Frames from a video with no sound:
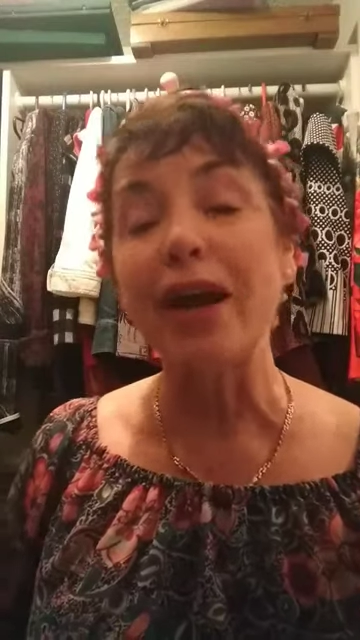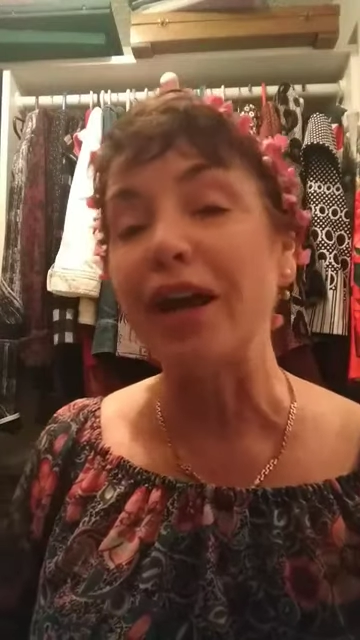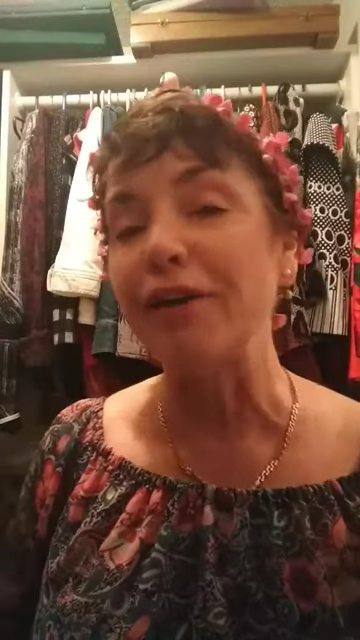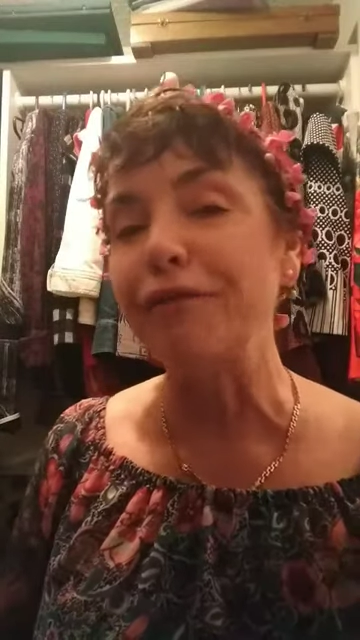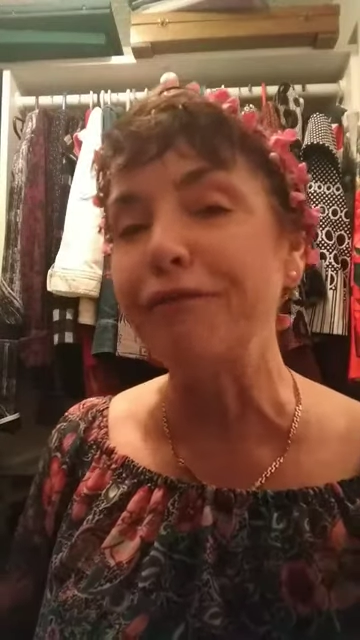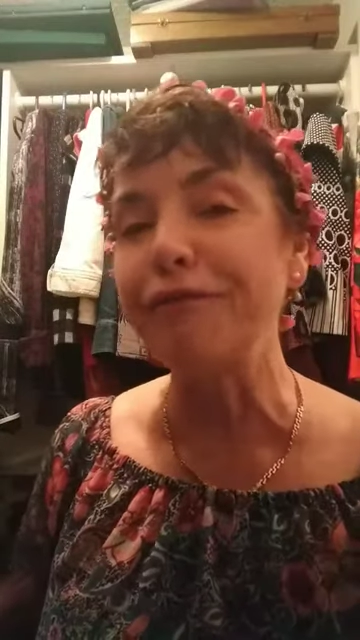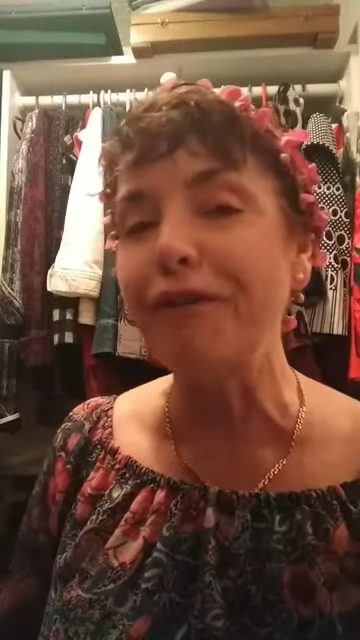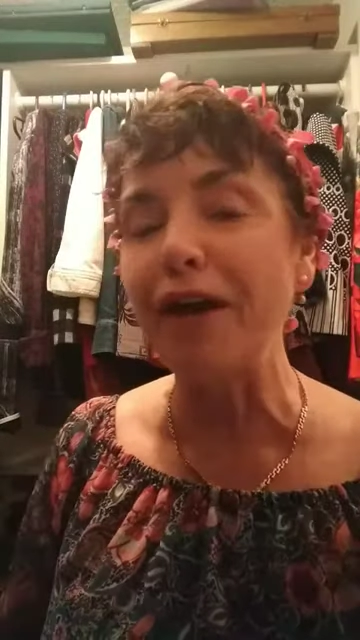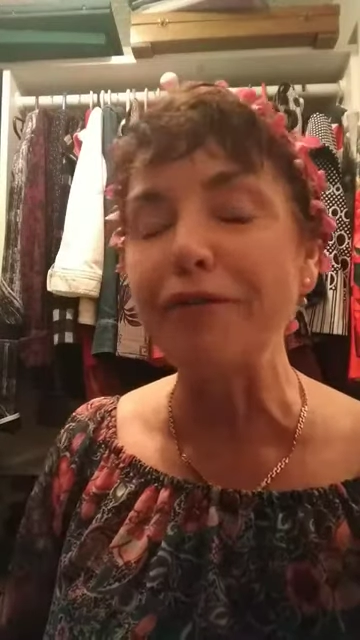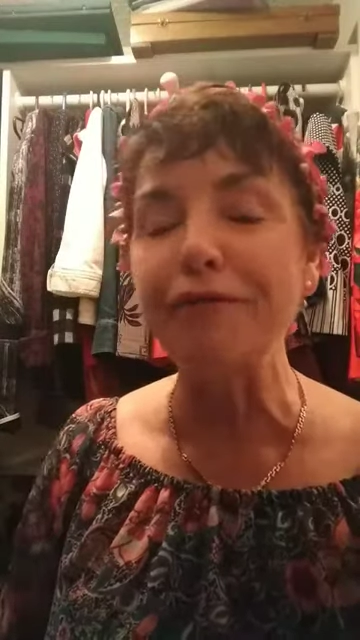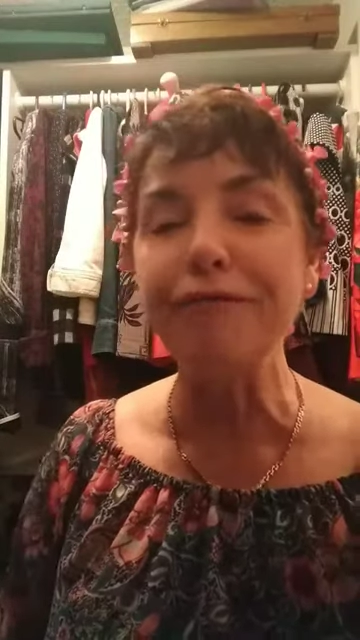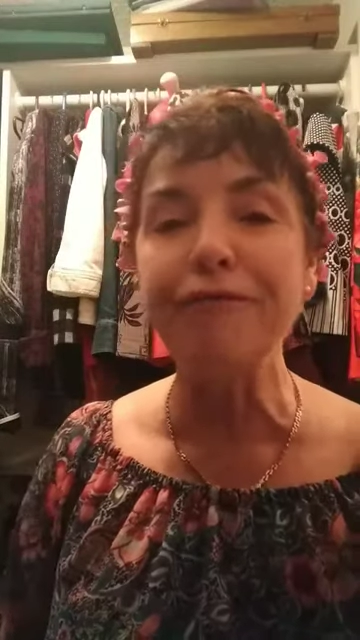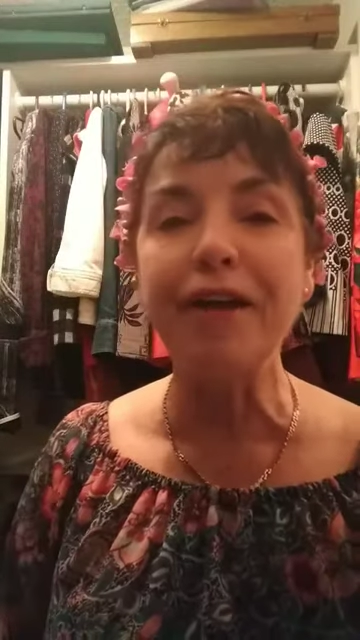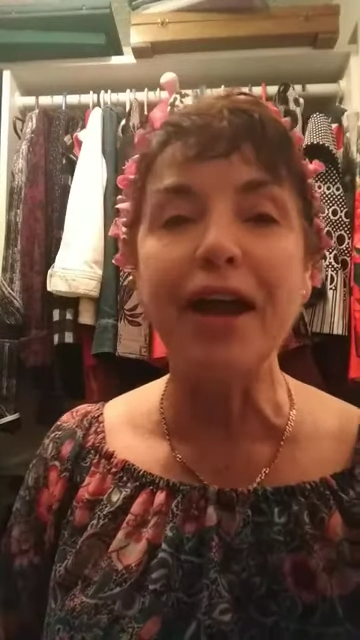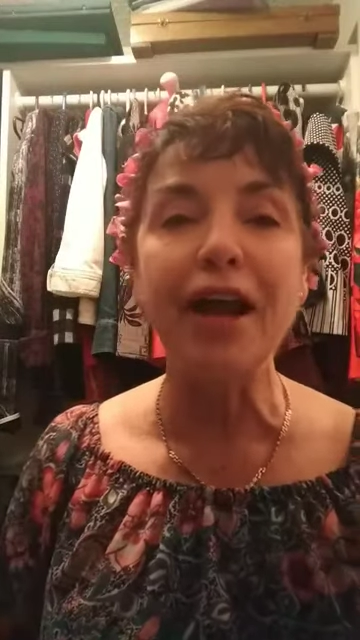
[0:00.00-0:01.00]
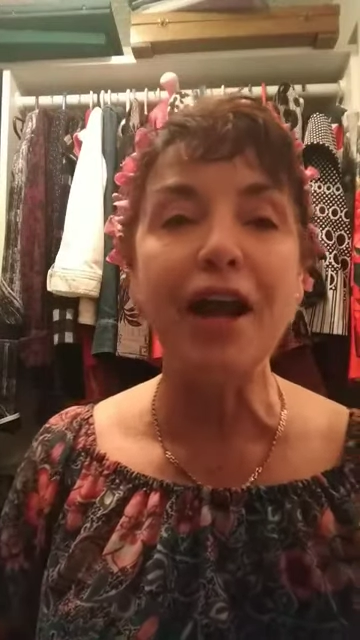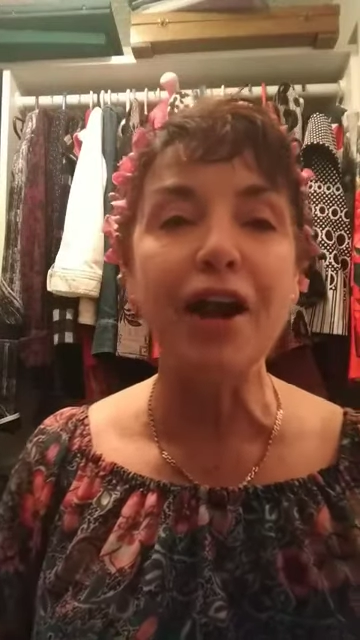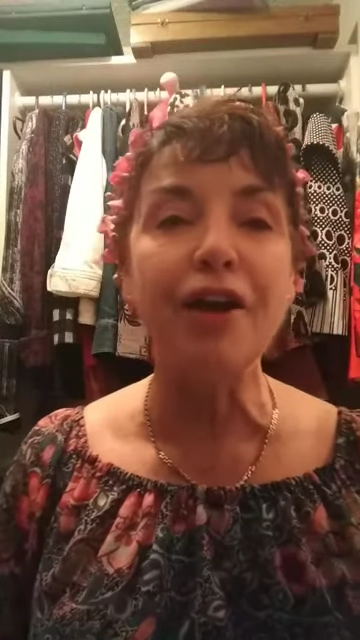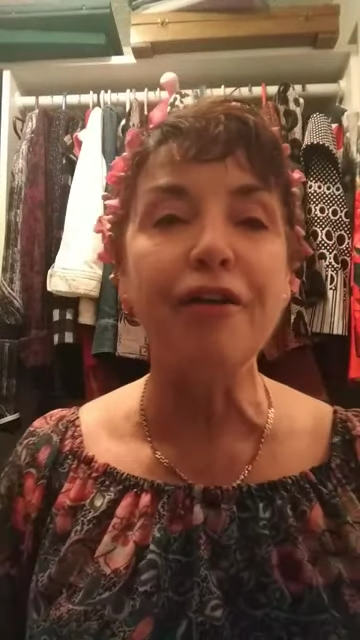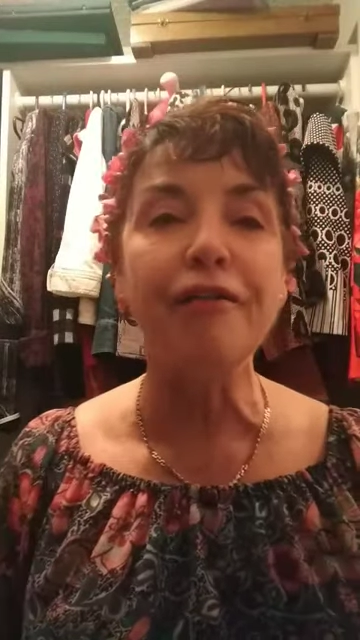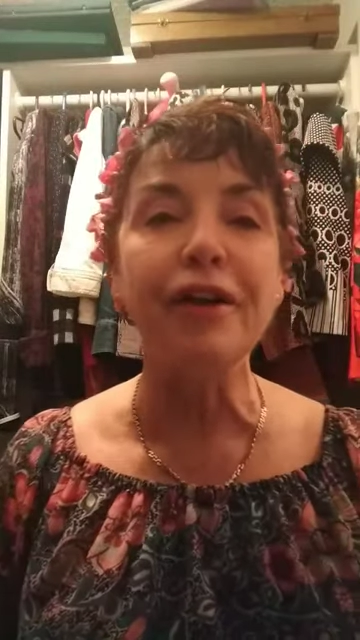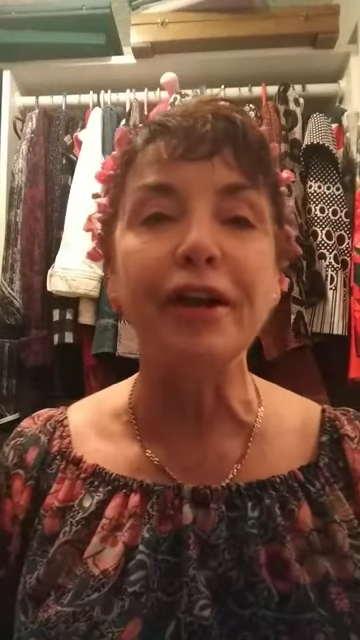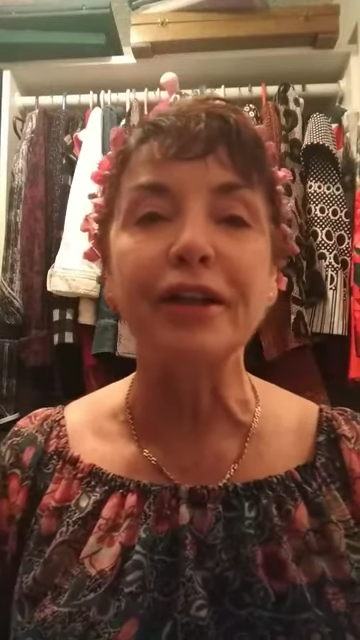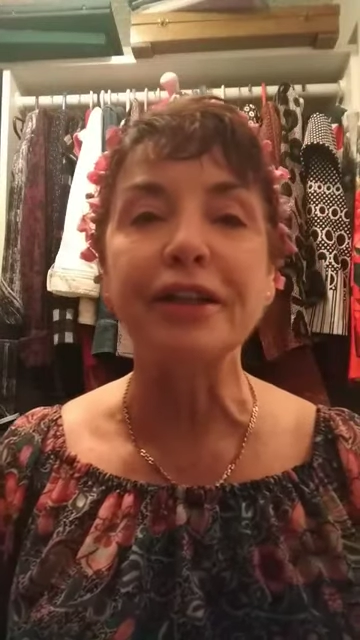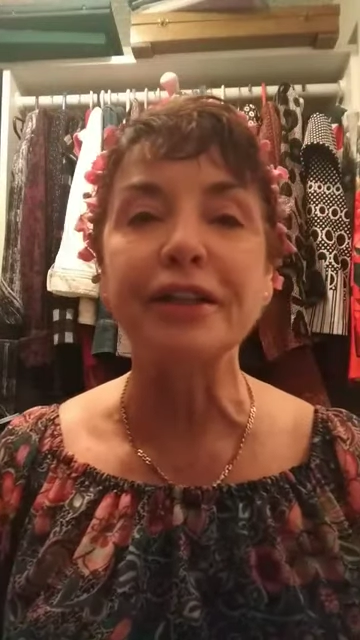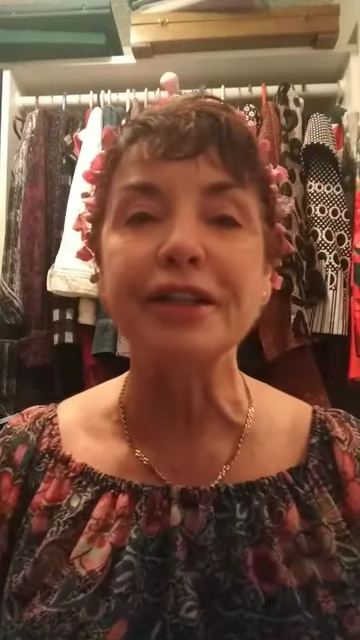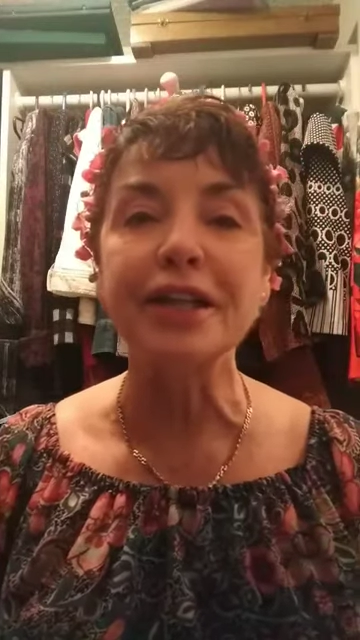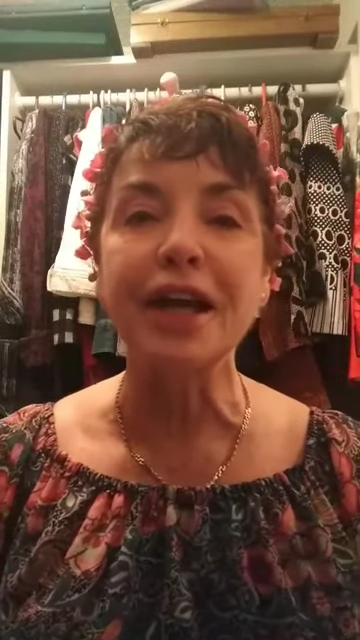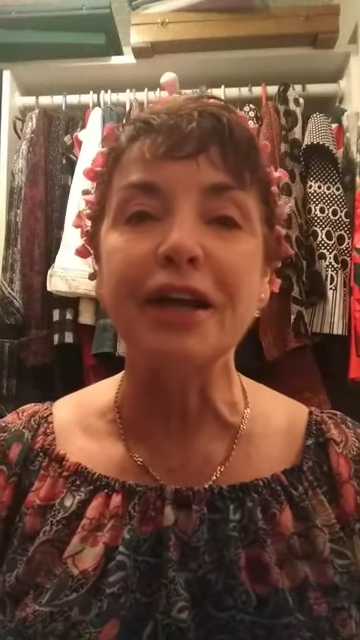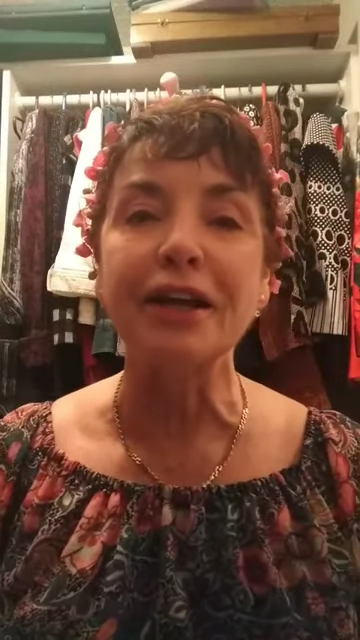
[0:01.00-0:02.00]
We had a fun fair
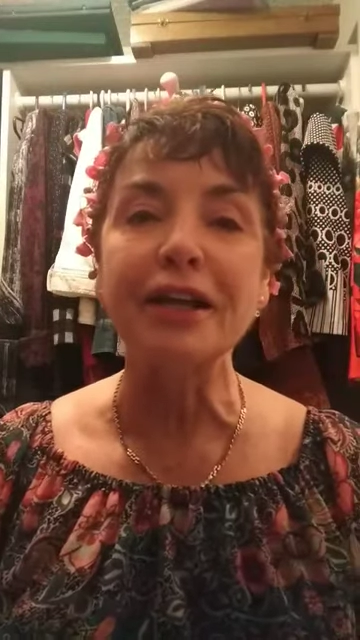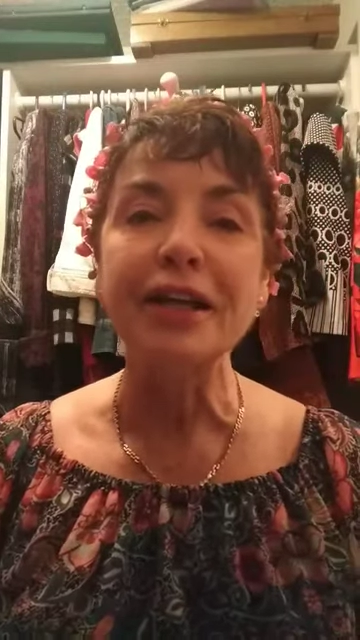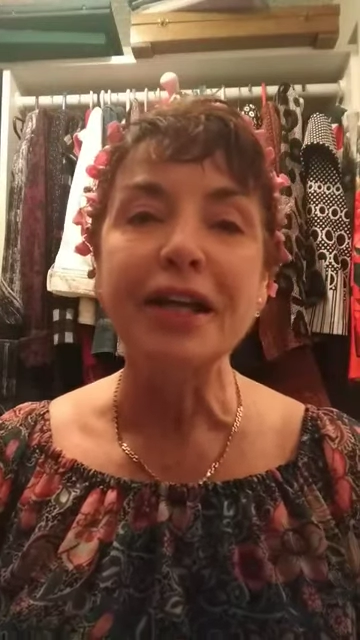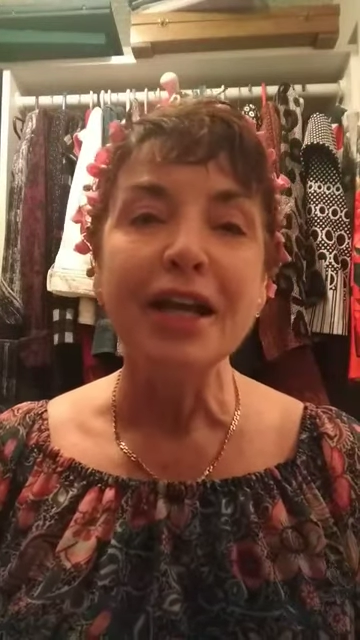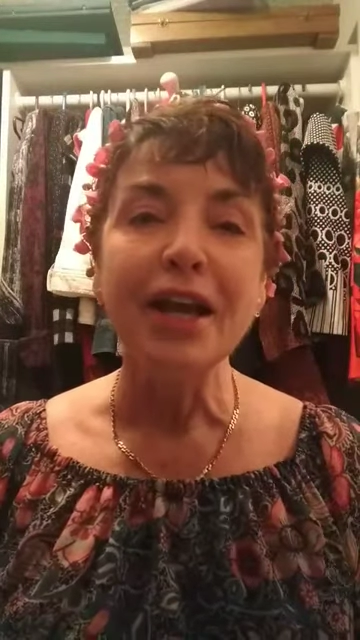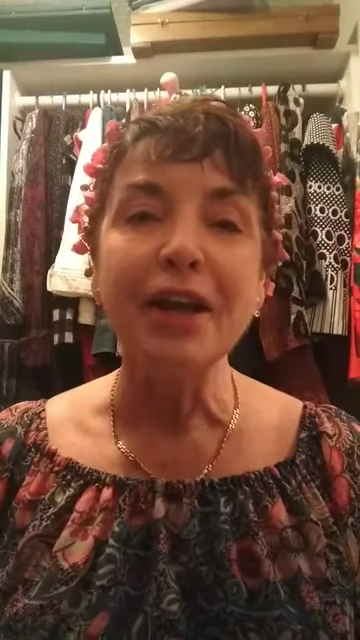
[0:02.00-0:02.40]
and uh,